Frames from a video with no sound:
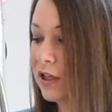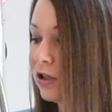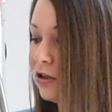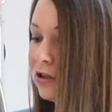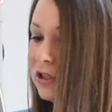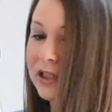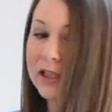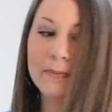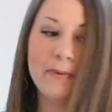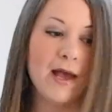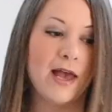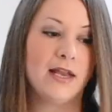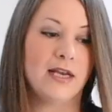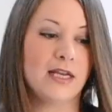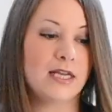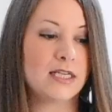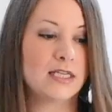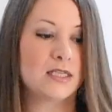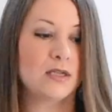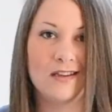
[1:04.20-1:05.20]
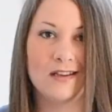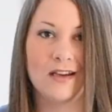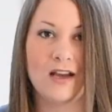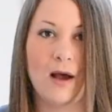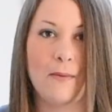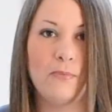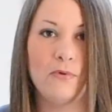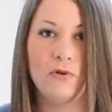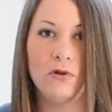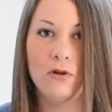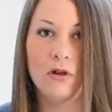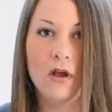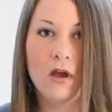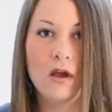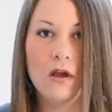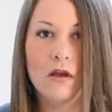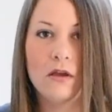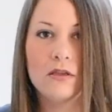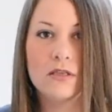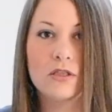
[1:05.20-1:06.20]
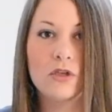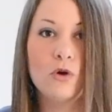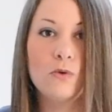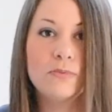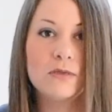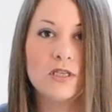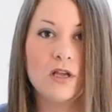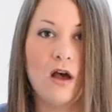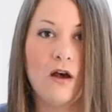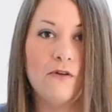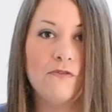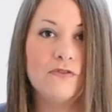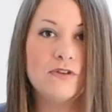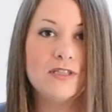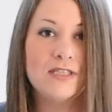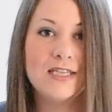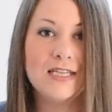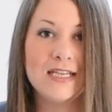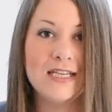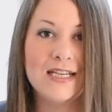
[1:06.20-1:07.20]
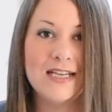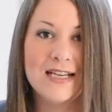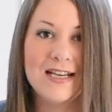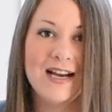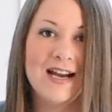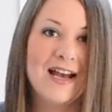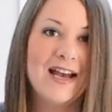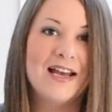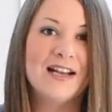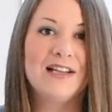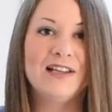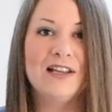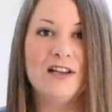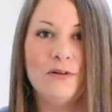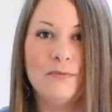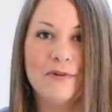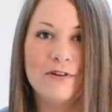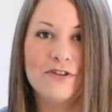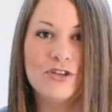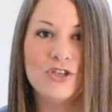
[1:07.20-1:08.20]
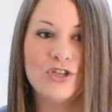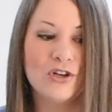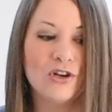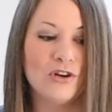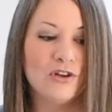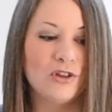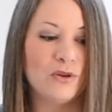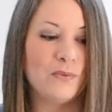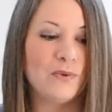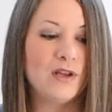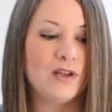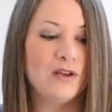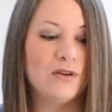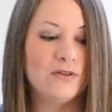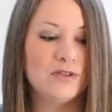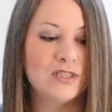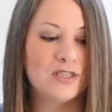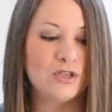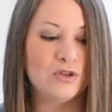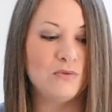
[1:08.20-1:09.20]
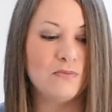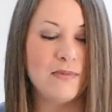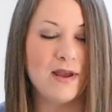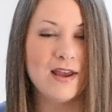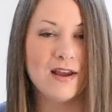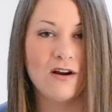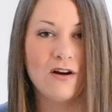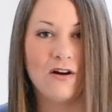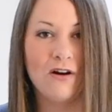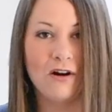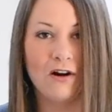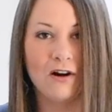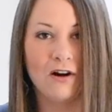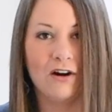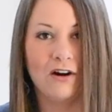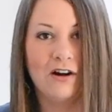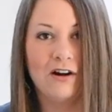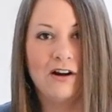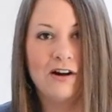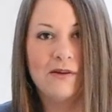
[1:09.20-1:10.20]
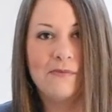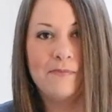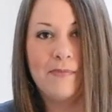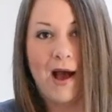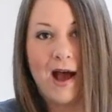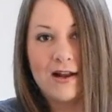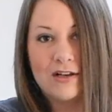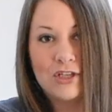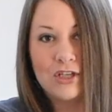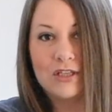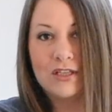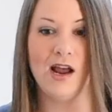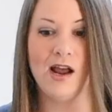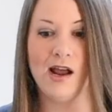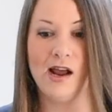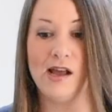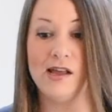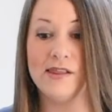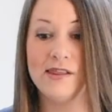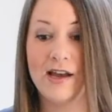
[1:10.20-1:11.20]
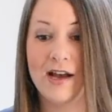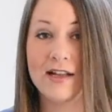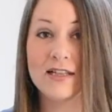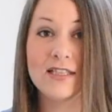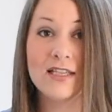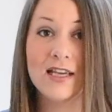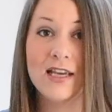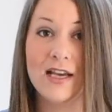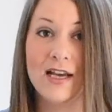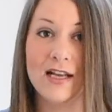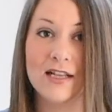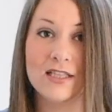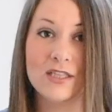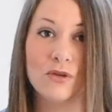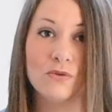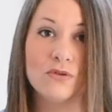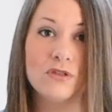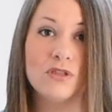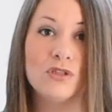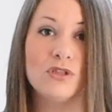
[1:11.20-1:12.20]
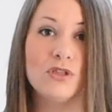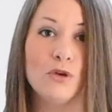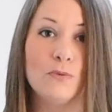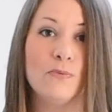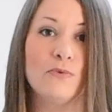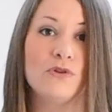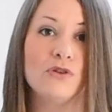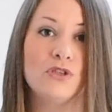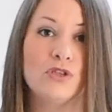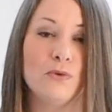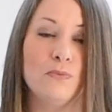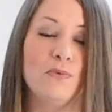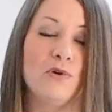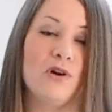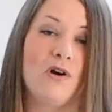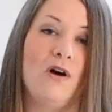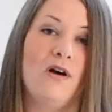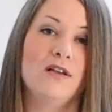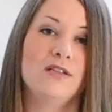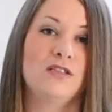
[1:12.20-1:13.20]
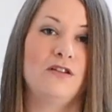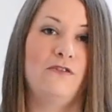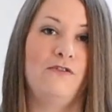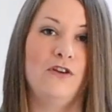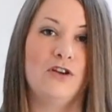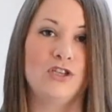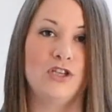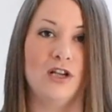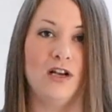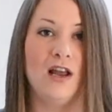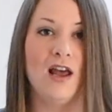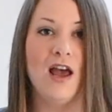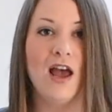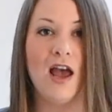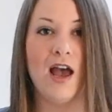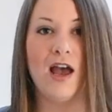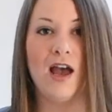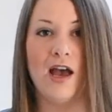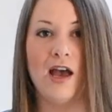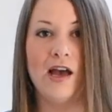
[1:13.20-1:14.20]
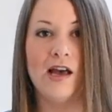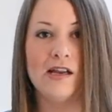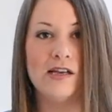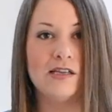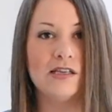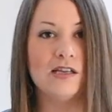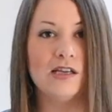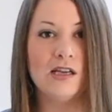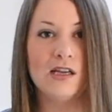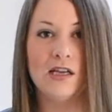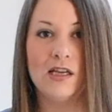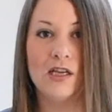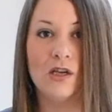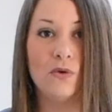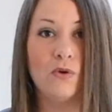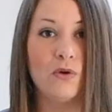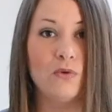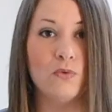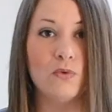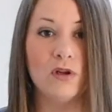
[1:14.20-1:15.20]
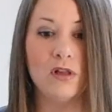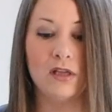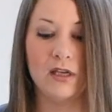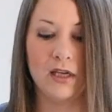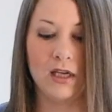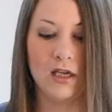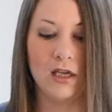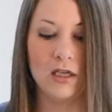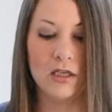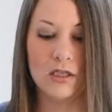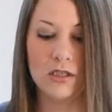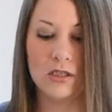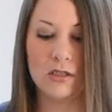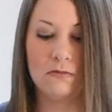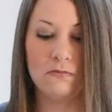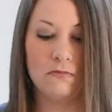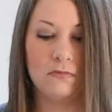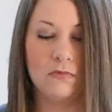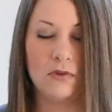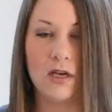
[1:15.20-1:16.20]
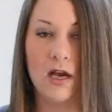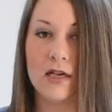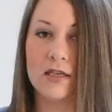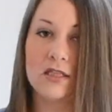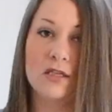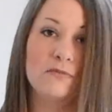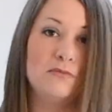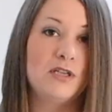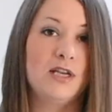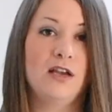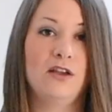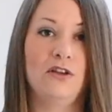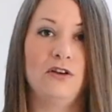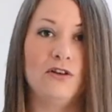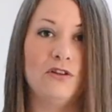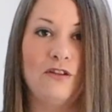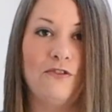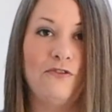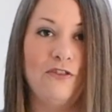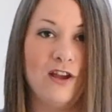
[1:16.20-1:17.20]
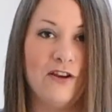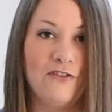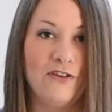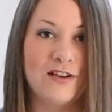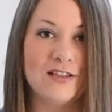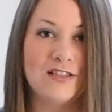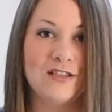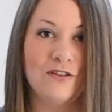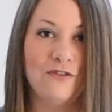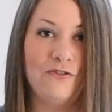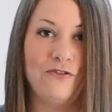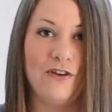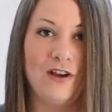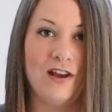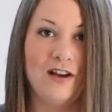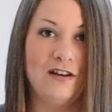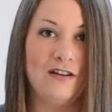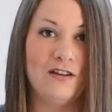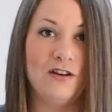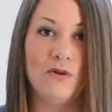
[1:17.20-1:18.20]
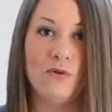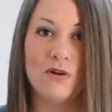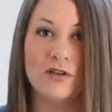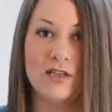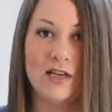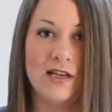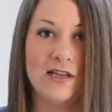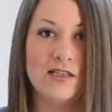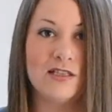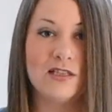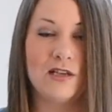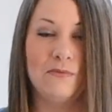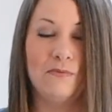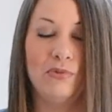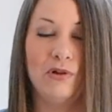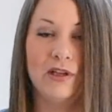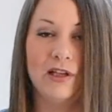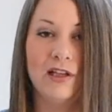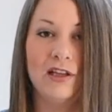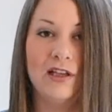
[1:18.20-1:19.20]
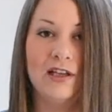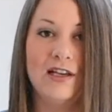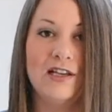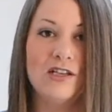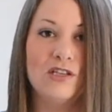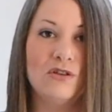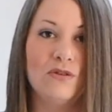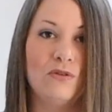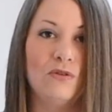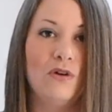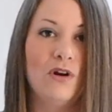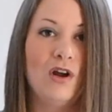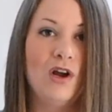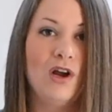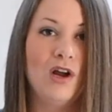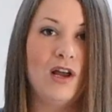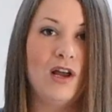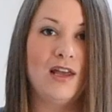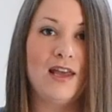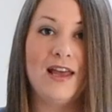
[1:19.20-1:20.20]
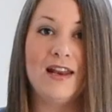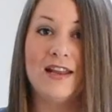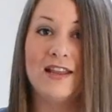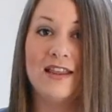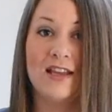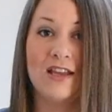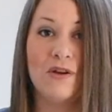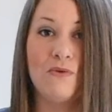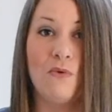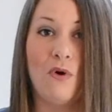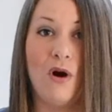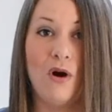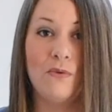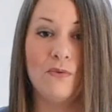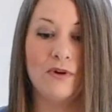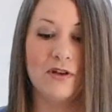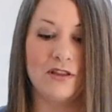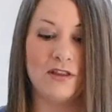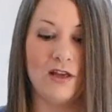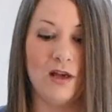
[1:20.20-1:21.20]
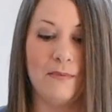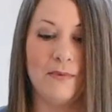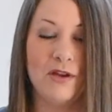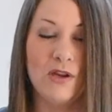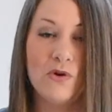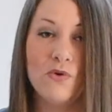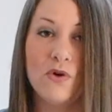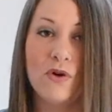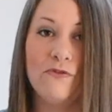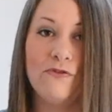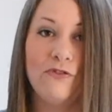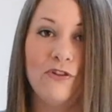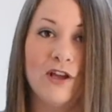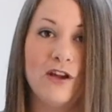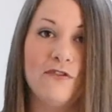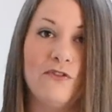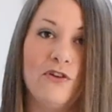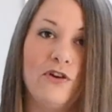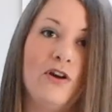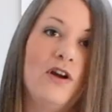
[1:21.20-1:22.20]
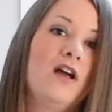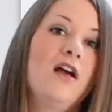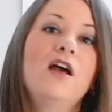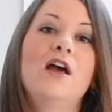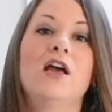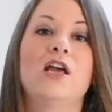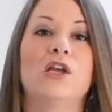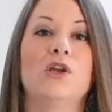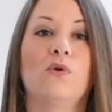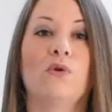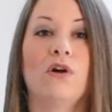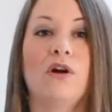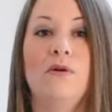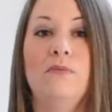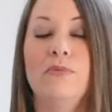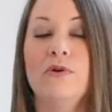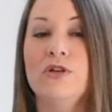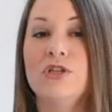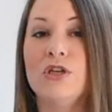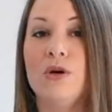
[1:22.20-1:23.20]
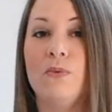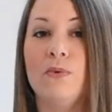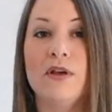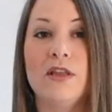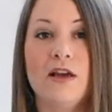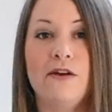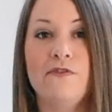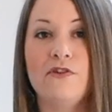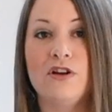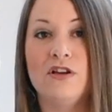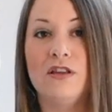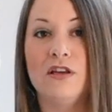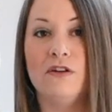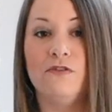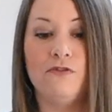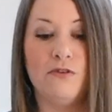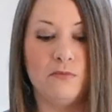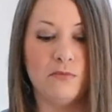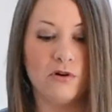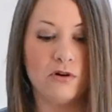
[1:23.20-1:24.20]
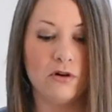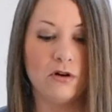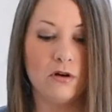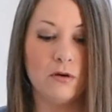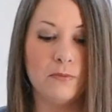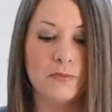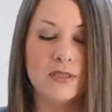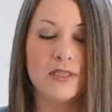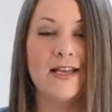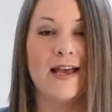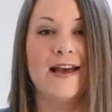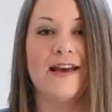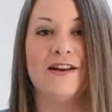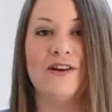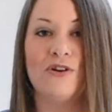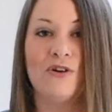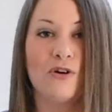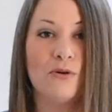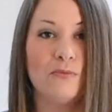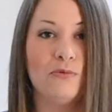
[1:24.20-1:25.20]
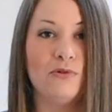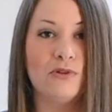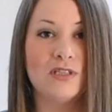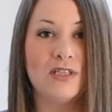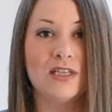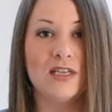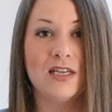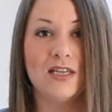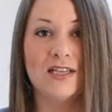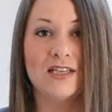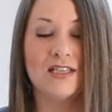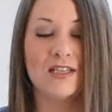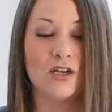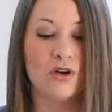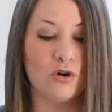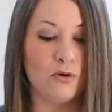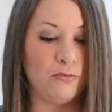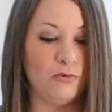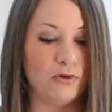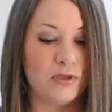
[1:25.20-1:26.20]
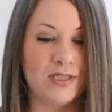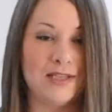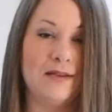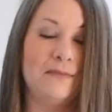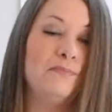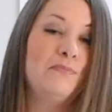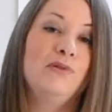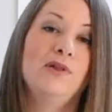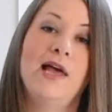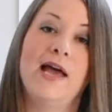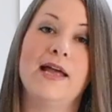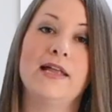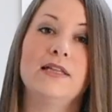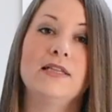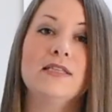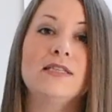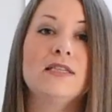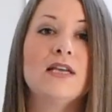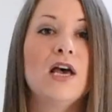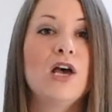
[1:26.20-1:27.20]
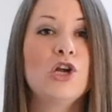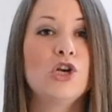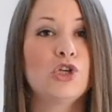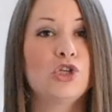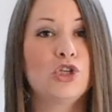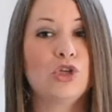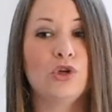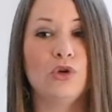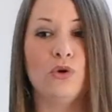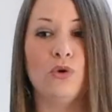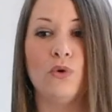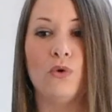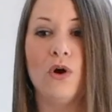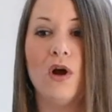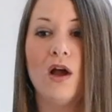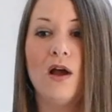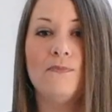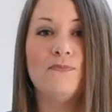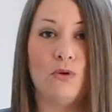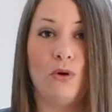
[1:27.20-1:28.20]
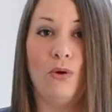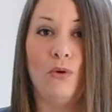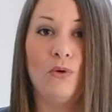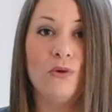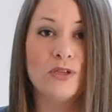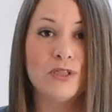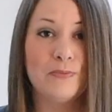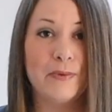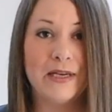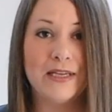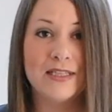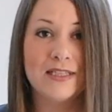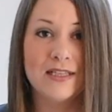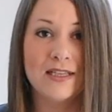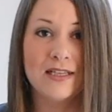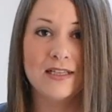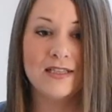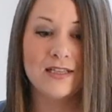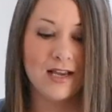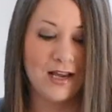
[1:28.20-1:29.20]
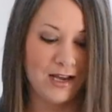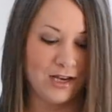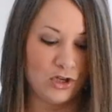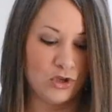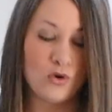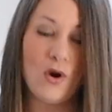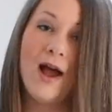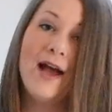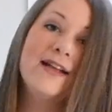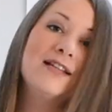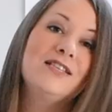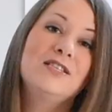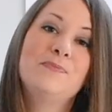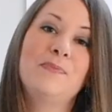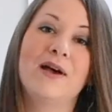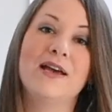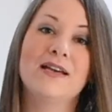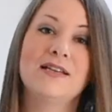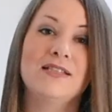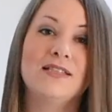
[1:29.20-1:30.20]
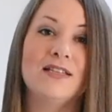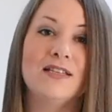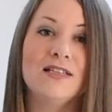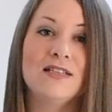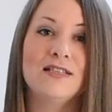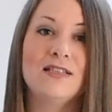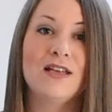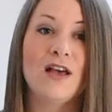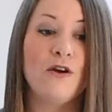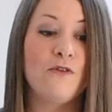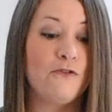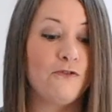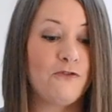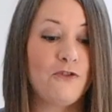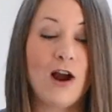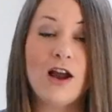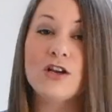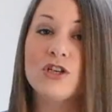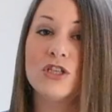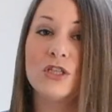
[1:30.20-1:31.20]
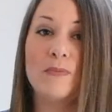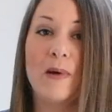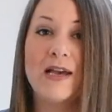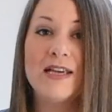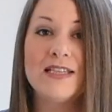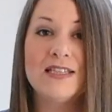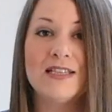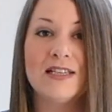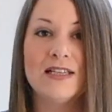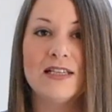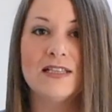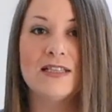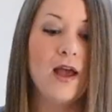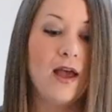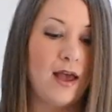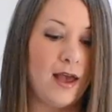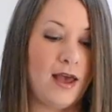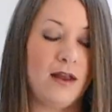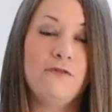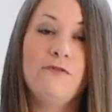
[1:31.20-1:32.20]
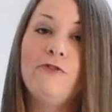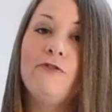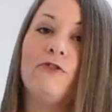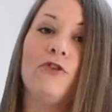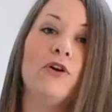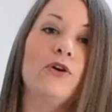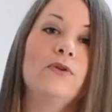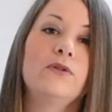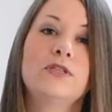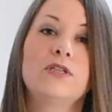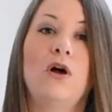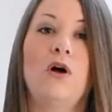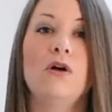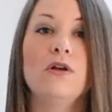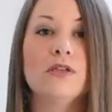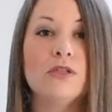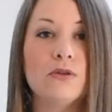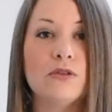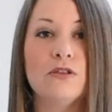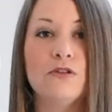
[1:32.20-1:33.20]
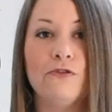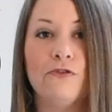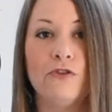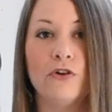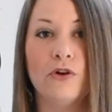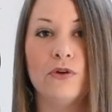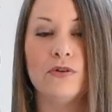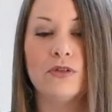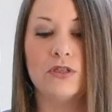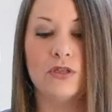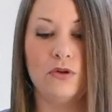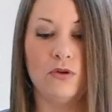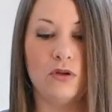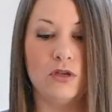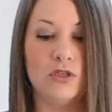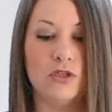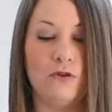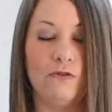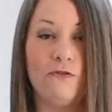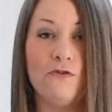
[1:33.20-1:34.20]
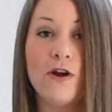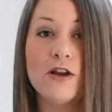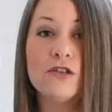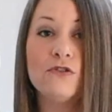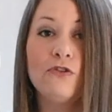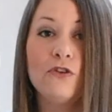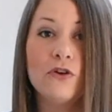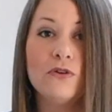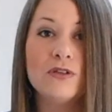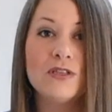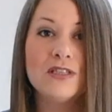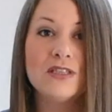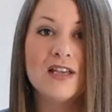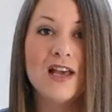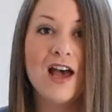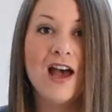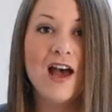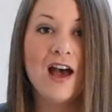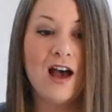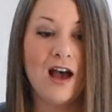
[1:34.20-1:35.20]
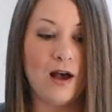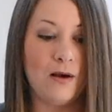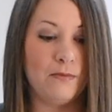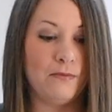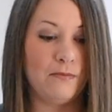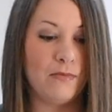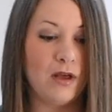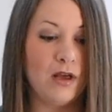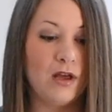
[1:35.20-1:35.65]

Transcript: literally pennies, the couple scoops of tea and a little bit of sugar that we use to make our batches. And that's it. So super, super cost efficient. And you can really custom tailor the flavorings to fit your taste completely and do anything you want with them. And you can flavor your kombucha with everything from herbs and herbal teas and herbal tea blends to whole spices, dried spices, fresh spices, and fruits, all sorts of fruits. So you can do fresh fruits, um,